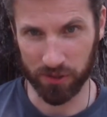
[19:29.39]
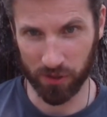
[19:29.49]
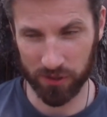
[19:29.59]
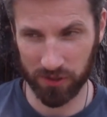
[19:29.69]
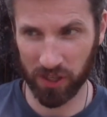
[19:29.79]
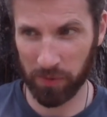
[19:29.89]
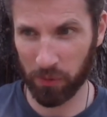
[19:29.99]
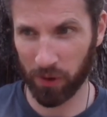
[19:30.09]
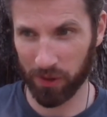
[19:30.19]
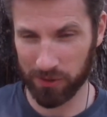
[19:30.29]
So this is going to be
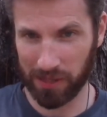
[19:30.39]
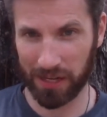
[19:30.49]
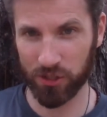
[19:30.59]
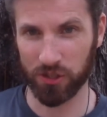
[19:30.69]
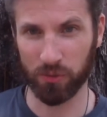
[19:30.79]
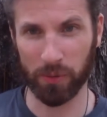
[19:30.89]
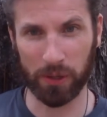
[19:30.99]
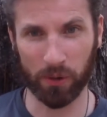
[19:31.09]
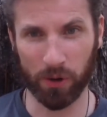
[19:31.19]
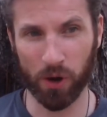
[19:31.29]
one of those elections where we
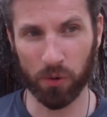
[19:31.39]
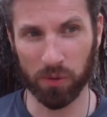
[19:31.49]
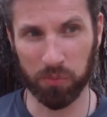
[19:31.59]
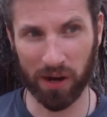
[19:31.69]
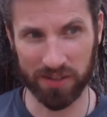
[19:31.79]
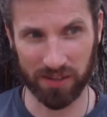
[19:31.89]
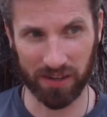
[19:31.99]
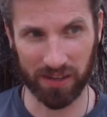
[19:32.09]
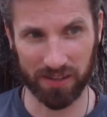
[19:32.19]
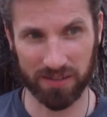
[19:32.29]
don't know who the
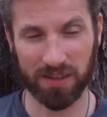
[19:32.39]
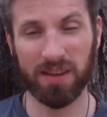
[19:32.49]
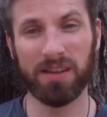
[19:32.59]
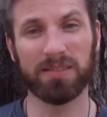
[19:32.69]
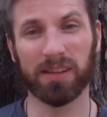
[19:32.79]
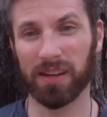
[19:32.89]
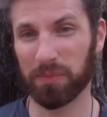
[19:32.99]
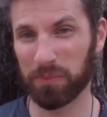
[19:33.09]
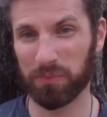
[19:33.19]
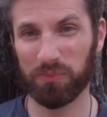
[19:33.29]
president is. It's going
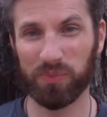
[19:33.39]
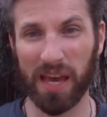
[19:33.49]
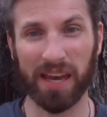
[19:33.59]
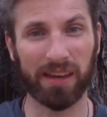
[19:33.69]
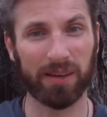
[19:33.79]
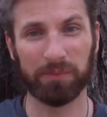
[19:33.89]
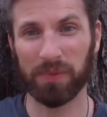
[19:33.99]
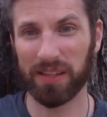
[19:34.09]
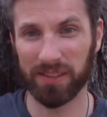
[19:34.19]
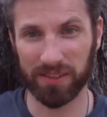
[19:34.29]
to take
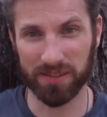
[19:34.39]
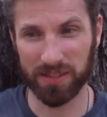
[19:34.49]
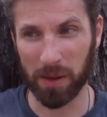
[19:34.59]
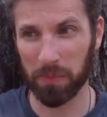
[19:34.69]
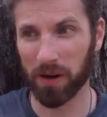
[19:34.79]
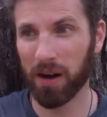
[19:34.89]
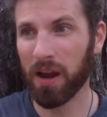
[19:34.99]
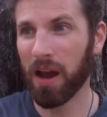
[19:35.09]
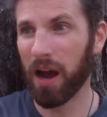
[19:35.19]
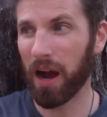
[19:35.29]
into December,
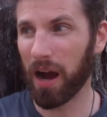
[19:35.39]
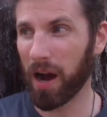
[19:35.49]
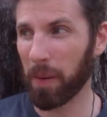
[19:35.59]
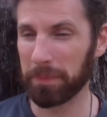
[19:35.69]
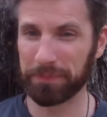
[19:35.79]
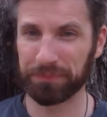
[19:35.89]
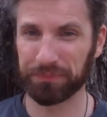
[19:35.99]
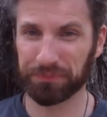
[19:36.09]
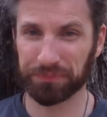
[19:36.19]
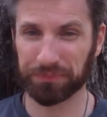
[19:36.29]
and
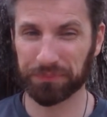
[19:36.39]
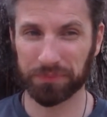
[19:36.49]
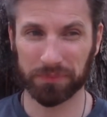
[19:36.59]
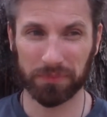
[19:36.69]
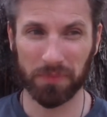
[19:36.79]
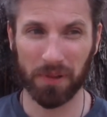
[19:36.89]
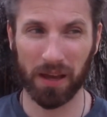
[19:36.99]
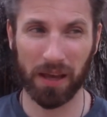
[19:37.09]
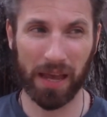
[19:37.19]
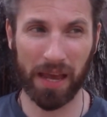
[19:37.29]

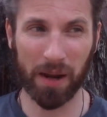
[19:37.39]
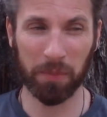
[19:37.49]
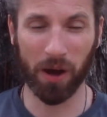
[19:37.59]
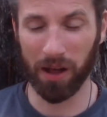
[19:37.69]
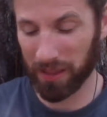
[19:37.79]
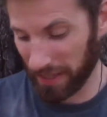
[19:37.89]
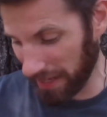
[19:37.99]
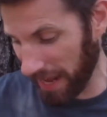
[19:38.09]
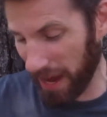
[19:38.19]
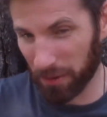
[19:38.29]
I'm calling it
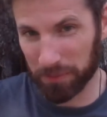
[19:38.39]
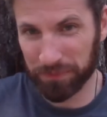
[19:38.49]
now.